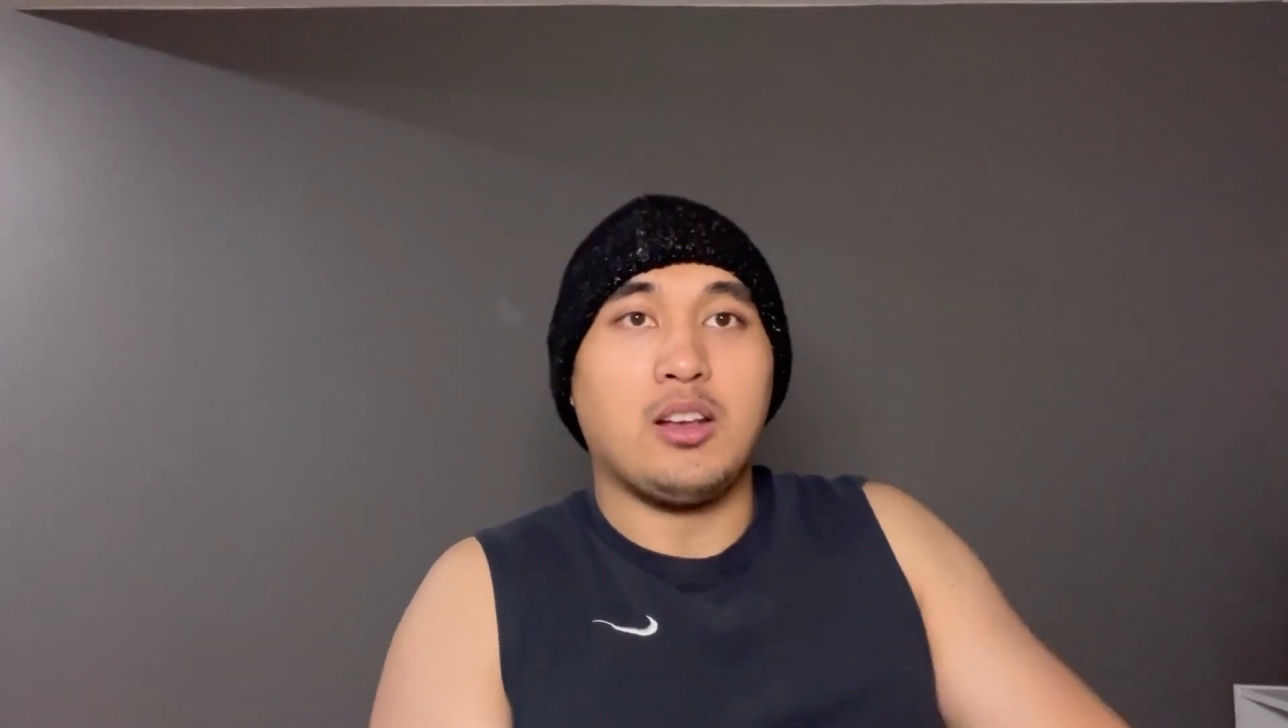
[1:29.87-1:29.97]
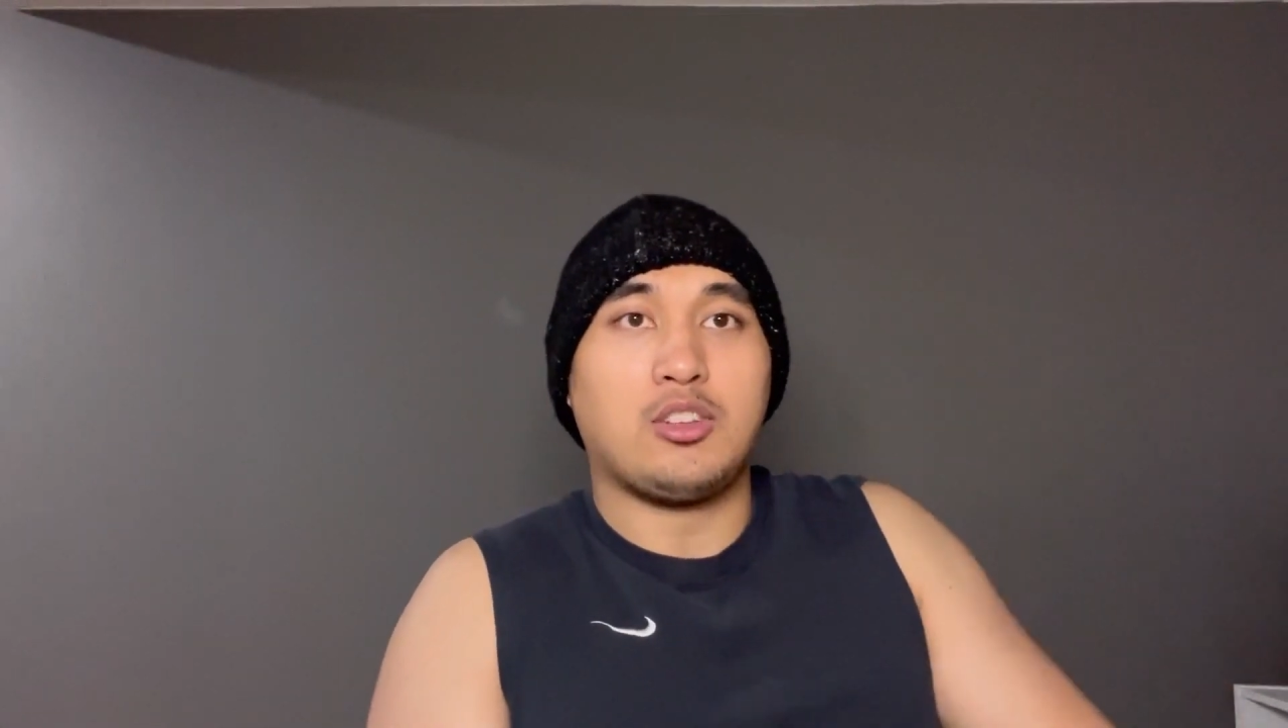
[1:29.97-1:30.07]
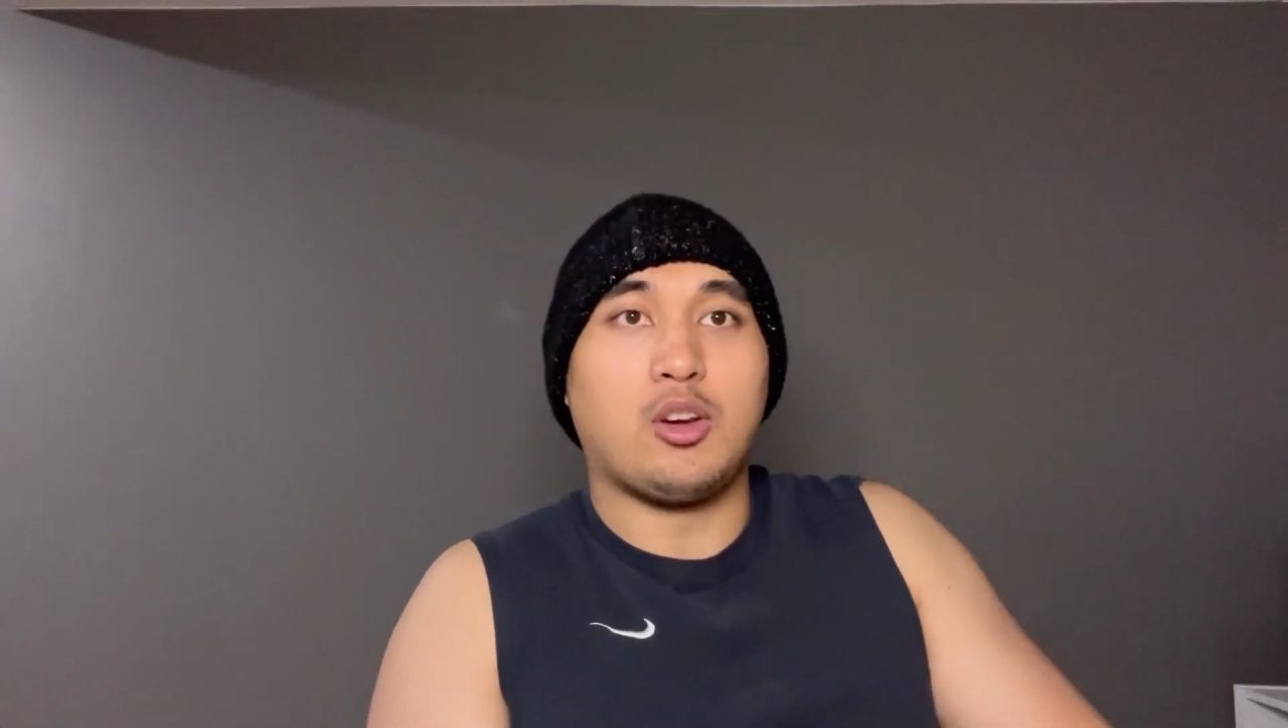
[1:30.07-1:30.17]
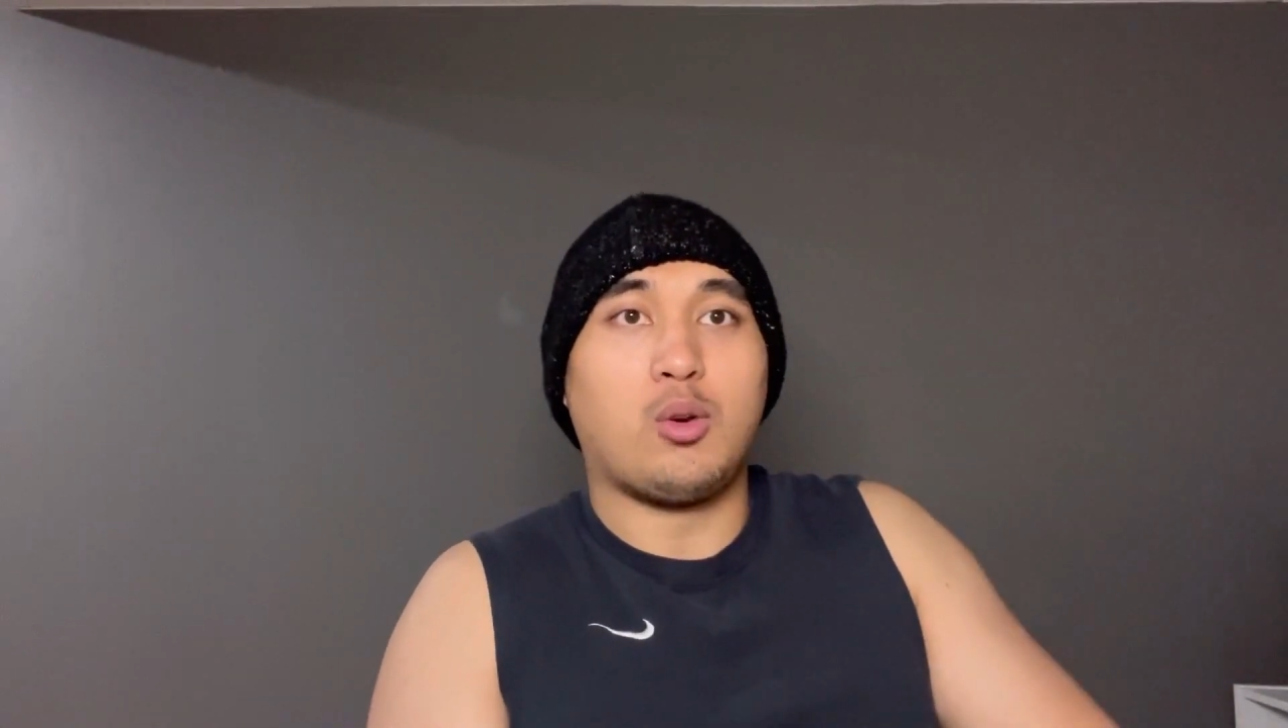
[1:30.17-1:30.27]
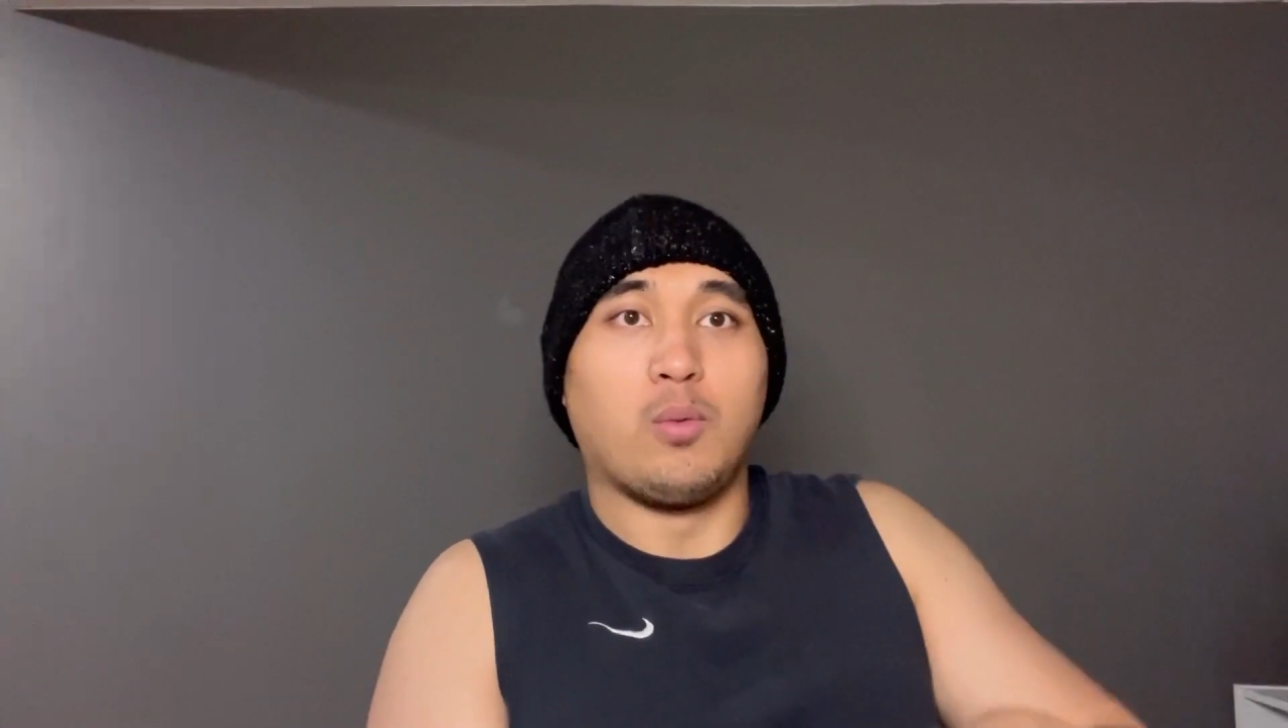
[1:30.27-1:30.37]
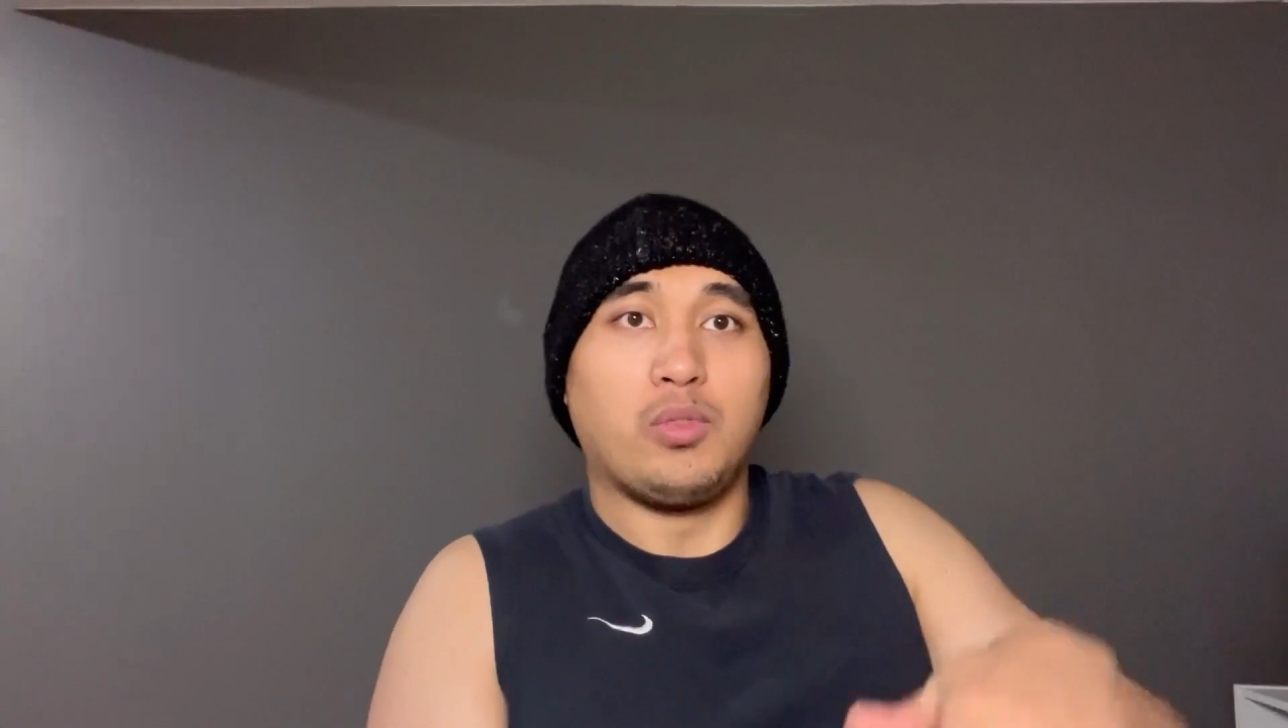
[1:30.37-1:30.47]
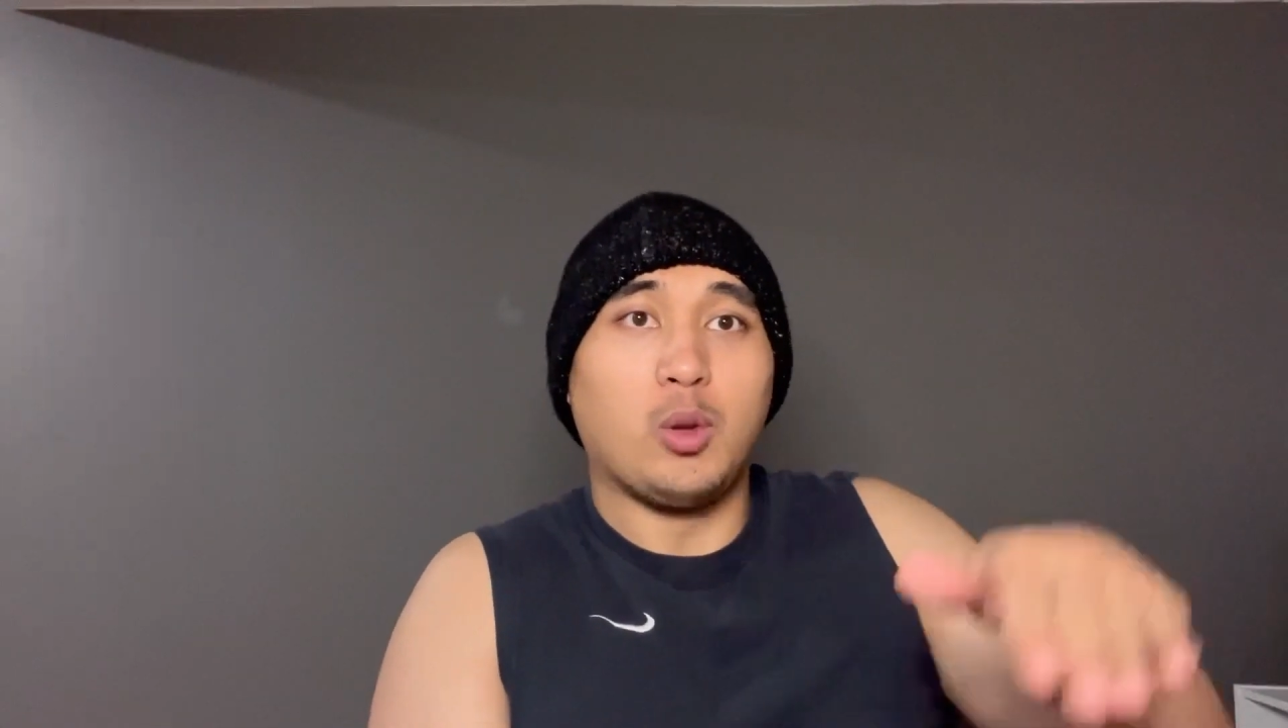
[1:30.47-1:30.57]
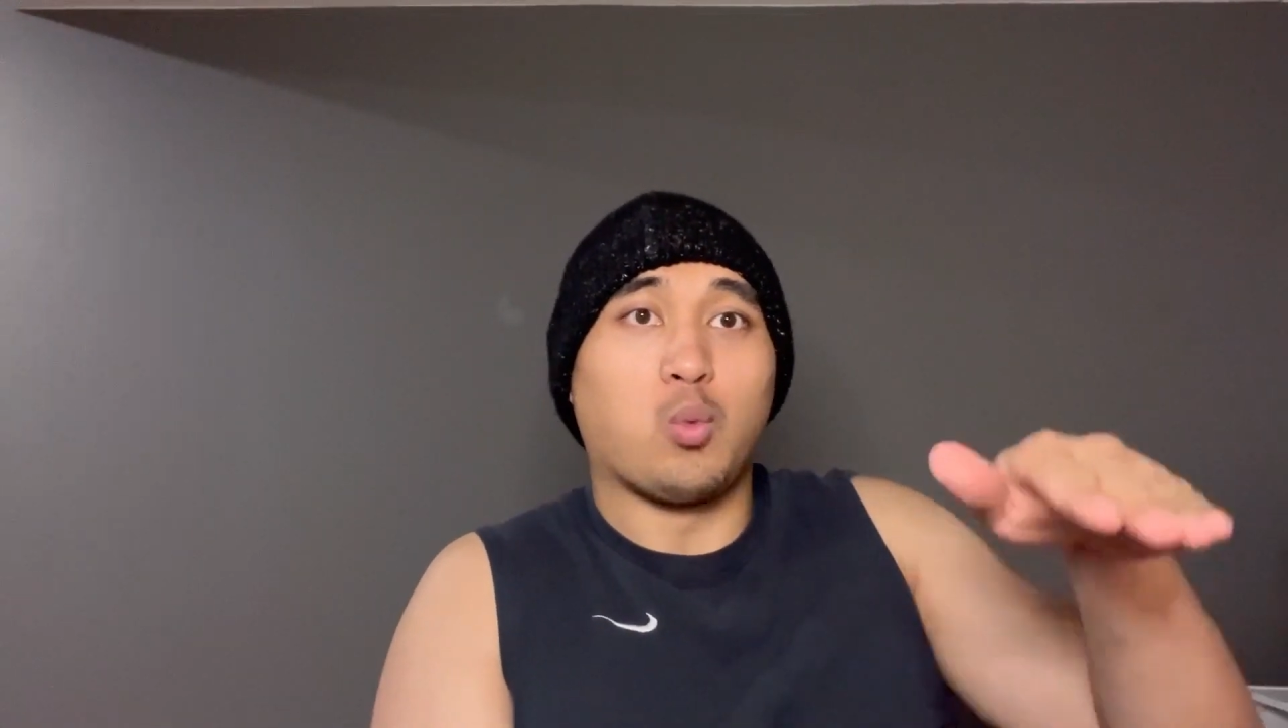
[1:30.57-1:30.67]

So the